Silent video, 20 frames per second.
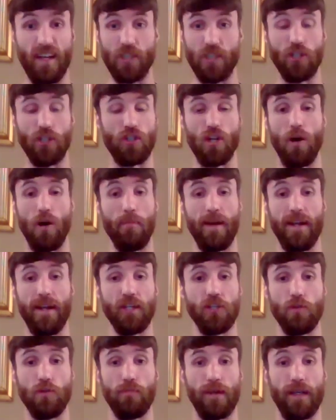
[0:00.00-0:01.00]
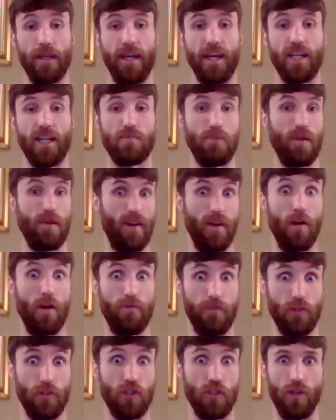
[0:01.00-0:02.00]
actually thrown many jumping kicks, but I know
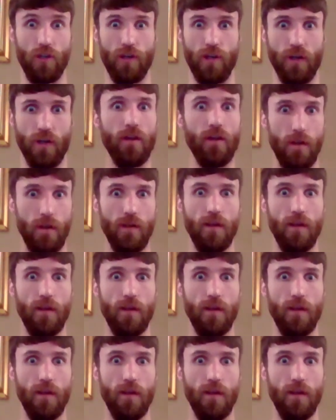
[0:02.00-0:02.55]
for sure